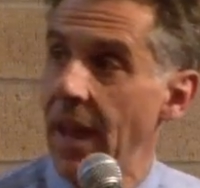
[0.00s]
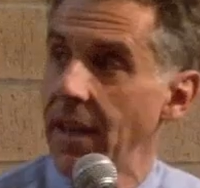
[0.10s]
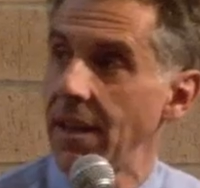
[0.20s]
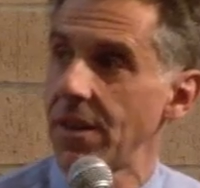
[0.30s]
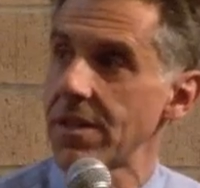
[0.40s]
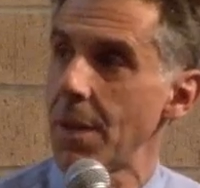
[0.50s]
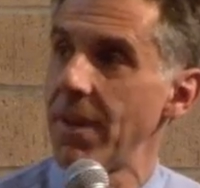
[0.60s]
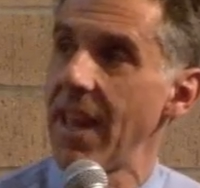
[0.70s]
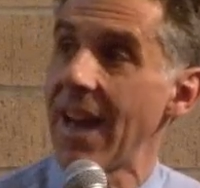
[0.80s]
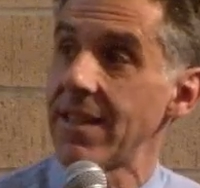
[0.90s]
Here are some
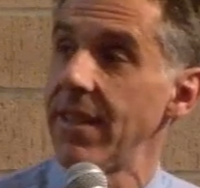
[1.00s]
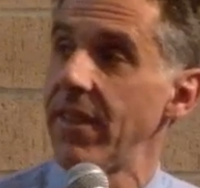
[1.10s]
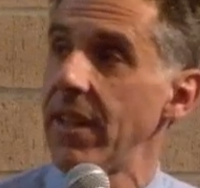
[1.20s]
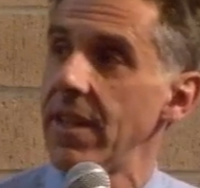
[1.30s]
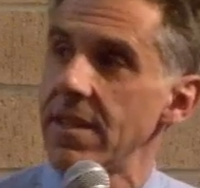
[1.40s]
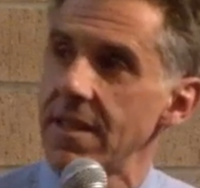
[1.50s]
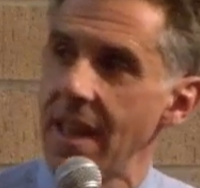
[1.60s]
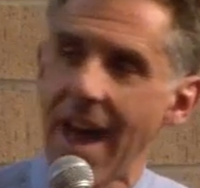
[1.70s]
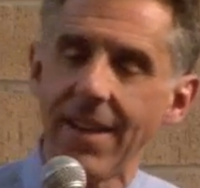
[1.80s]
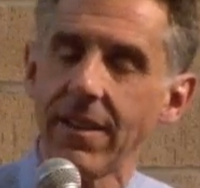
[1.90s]
of the activities
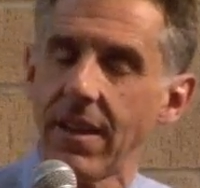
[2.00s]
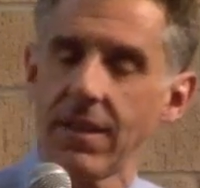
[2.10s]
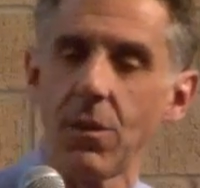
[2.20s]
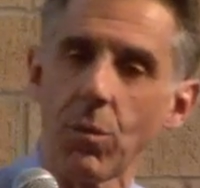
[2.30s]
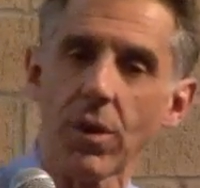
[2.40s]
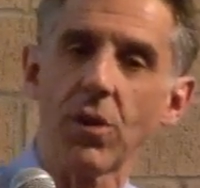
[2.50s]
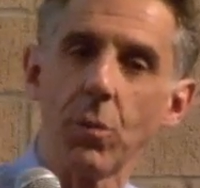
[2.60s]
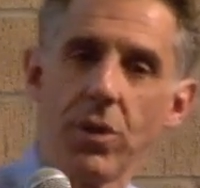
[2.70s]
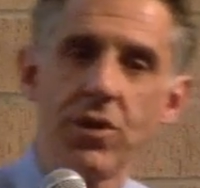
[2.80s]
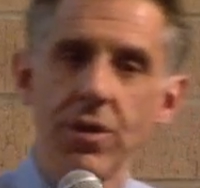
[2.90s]
that the worker
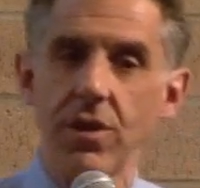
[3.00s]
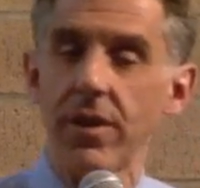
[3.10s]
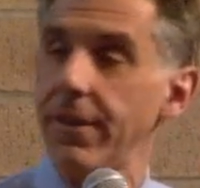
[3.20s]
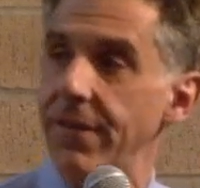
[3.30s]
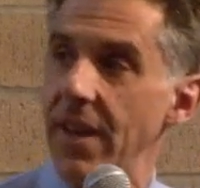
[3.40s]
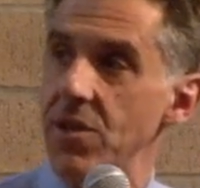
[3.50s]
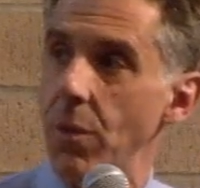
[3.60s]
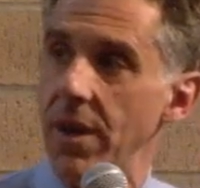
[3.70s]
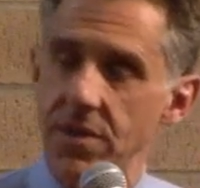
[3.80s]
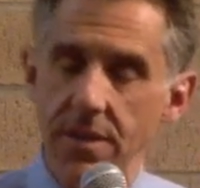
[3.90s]
would do during phase
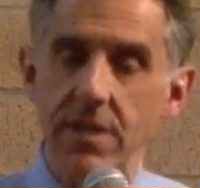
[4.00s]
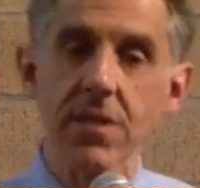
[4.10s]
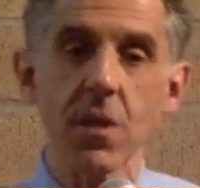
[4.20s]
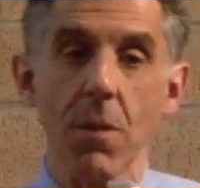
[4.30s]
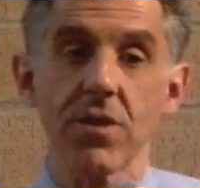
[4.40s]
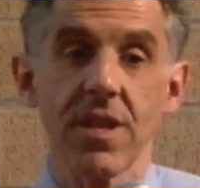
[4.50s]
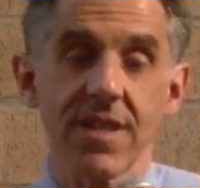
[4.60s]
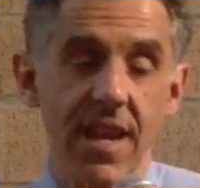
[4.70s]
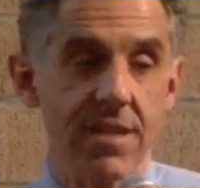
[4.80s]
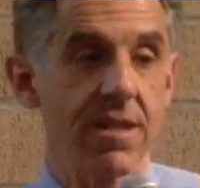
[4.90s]
1. So this is the most
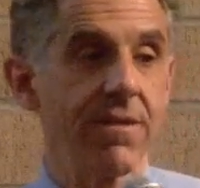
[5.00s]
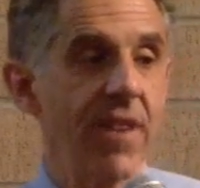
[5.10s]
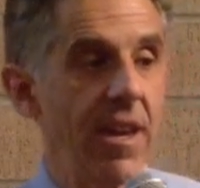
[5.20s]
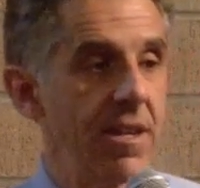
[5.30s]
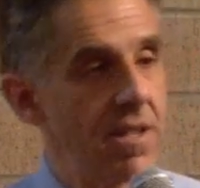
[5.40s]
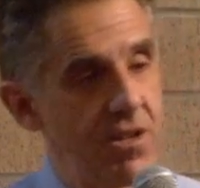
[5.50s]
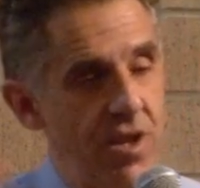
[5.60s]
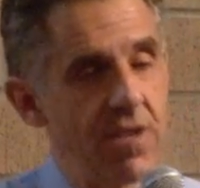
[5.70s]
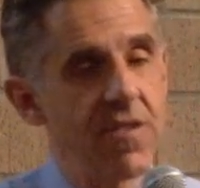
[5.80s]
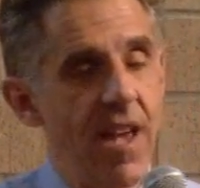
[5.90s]
intensive phase. I
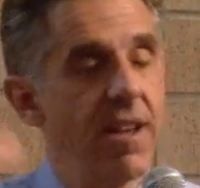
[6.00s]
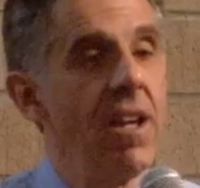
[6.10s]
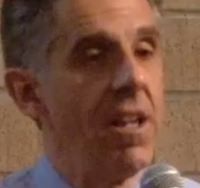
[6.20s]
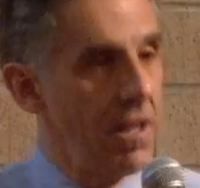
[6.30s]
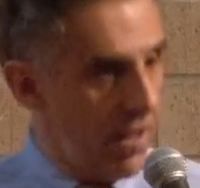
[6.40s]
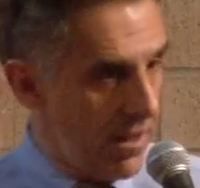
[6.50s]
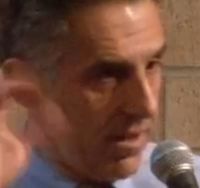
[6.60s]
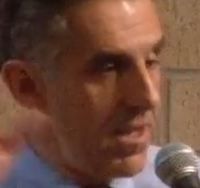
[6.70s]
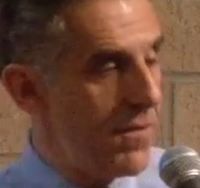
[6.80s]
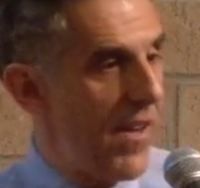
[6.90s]
should have said
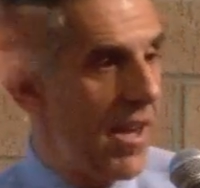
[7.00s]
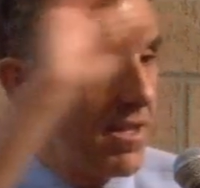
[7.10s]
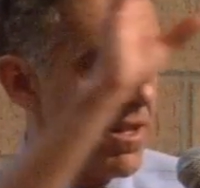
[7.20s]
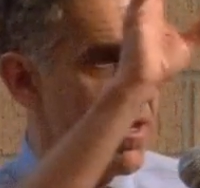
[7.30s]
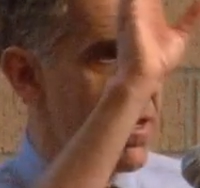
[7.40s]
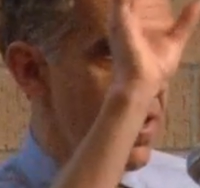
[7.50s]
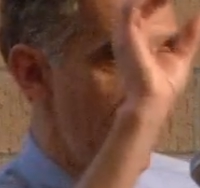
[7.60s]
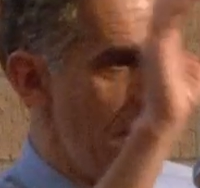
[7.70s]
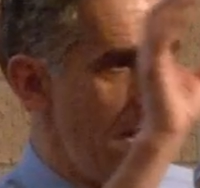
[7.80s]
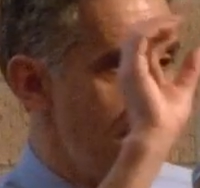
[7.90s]
these phases
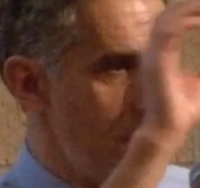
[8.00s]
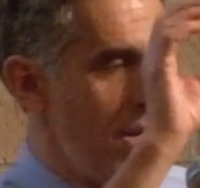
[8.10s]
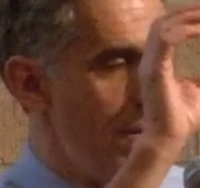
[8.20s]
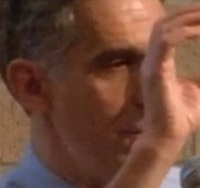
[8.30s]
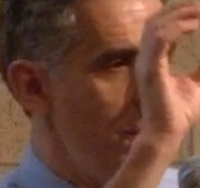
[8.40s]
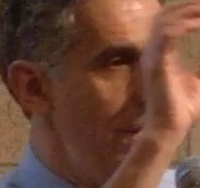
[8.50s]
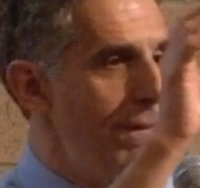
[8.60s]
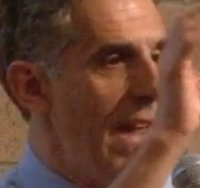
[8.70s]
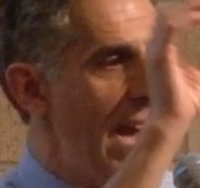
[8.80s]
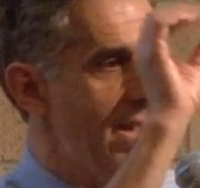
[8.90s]
sort of
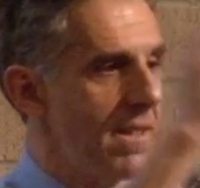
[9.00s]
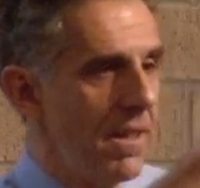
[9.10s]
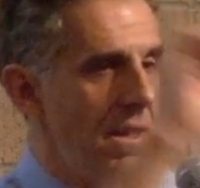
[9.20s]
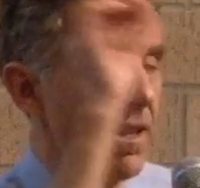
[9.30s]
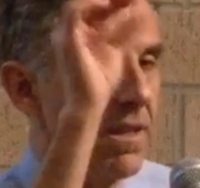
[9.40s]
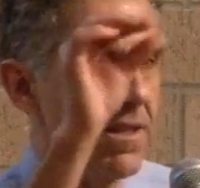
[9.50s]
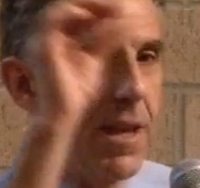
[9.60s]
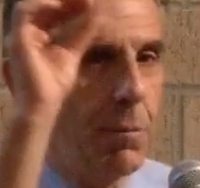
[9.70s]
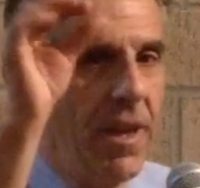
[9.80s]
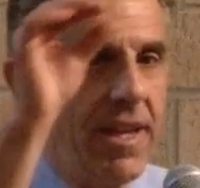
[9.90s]

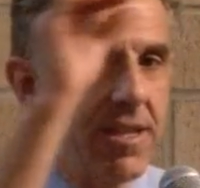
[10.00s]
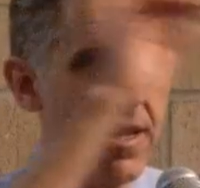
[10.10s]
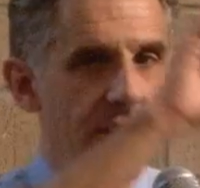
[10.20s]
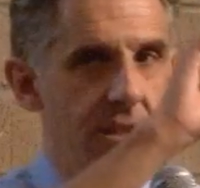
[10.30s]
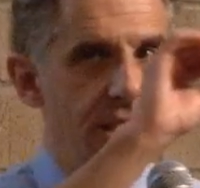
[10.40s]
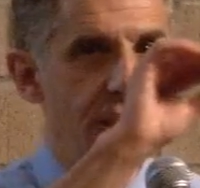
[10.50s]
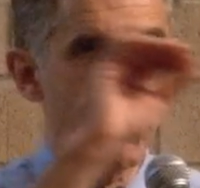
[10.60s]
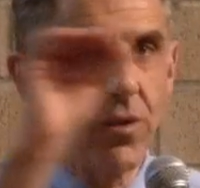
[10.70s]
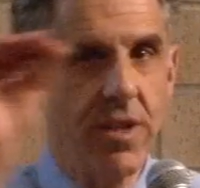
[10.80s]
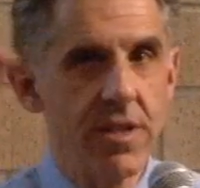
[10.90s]
take place in
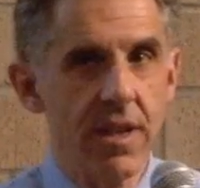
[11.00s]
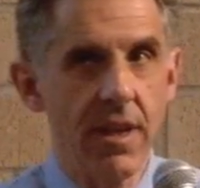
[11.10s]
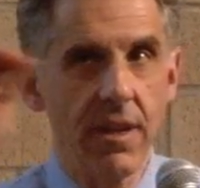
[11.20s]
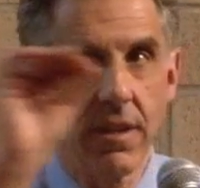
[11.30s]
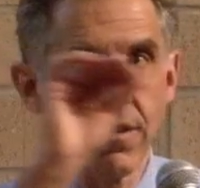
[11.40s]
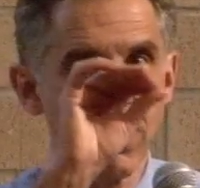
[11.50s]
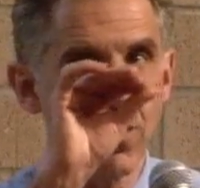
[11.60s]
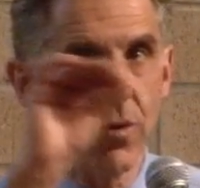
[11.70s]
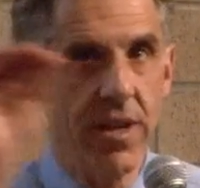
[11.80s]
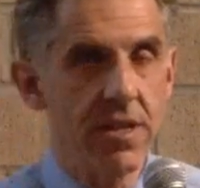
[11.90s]
decreasing
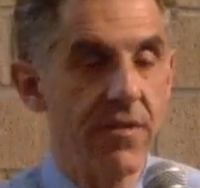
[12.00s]
degrees